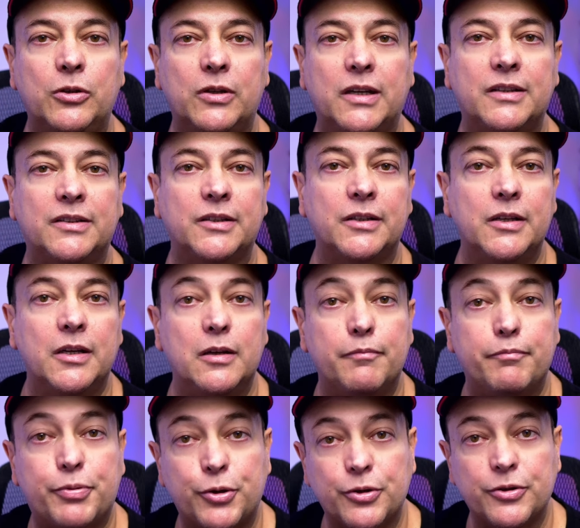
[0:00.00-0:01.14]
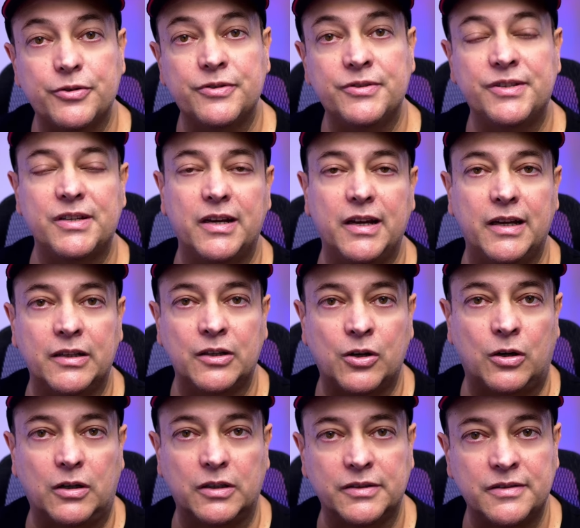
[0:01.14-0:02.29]
we'll look at the pros and
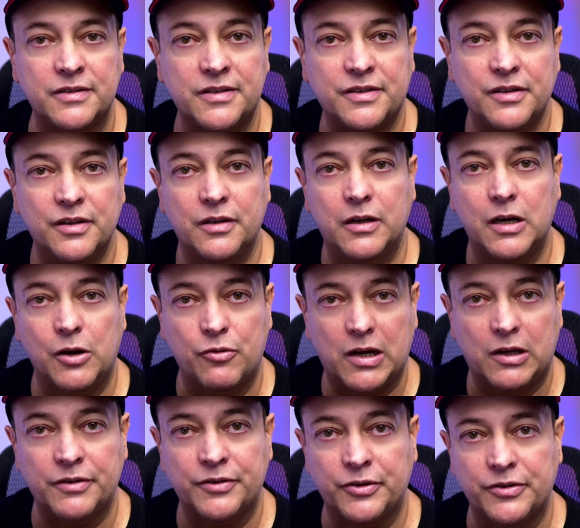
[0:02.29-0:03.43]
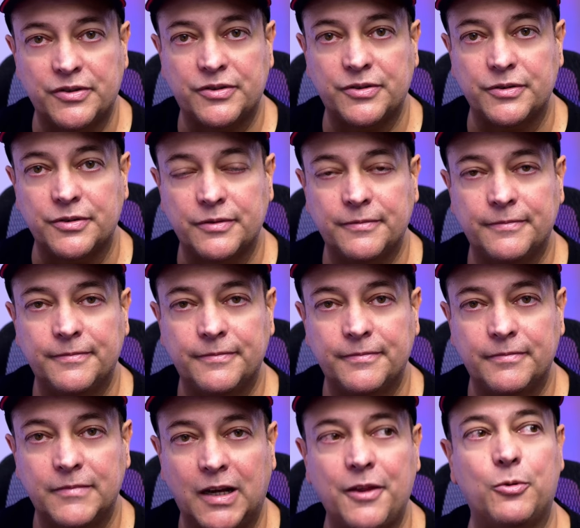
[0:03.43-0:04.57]
cons around those two.
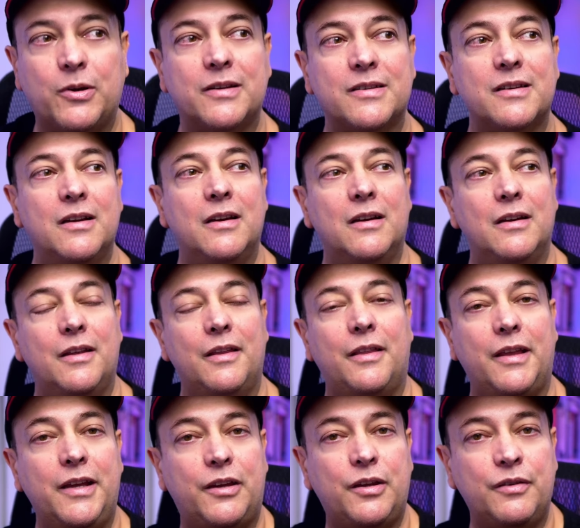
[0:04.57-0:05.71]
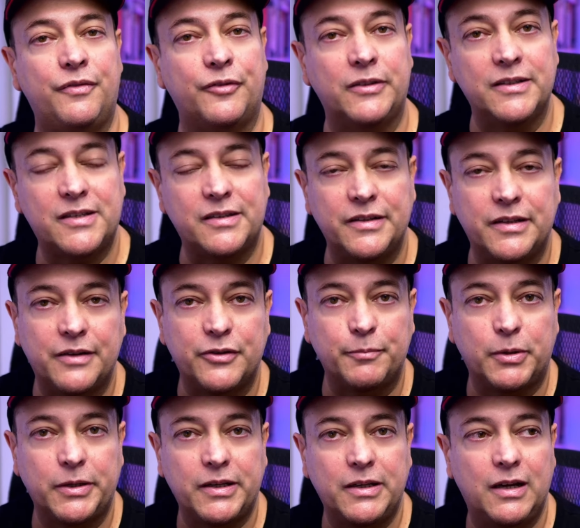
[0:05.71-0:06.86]
Otherwise, thank you for listening,
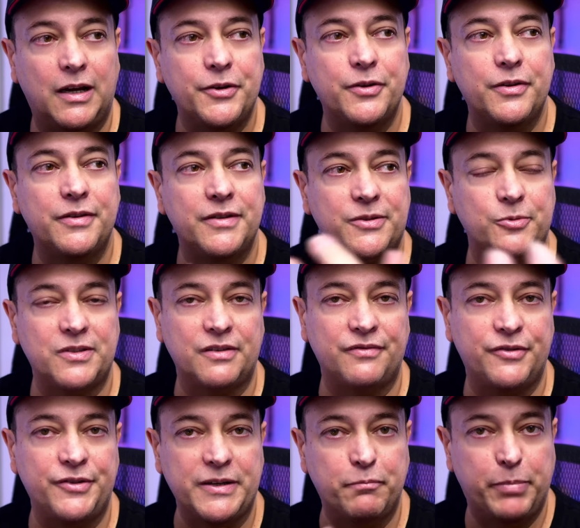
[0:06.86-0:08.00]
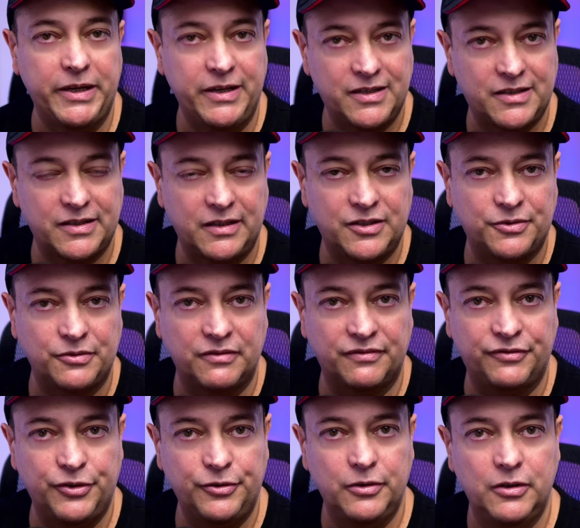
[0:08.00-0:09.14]
everybody. I know this was a very basic sort of
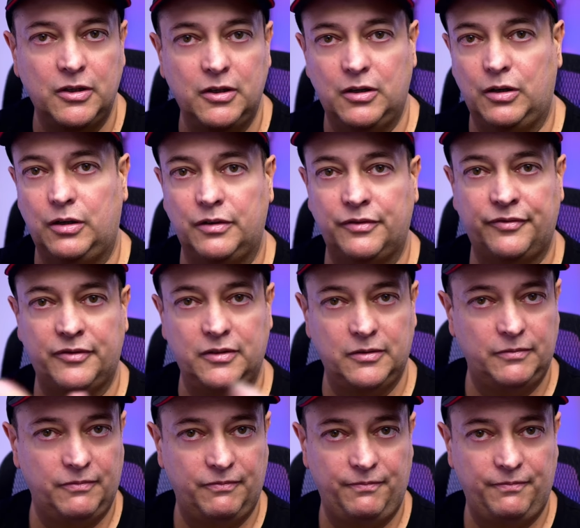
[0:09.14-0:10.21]
view of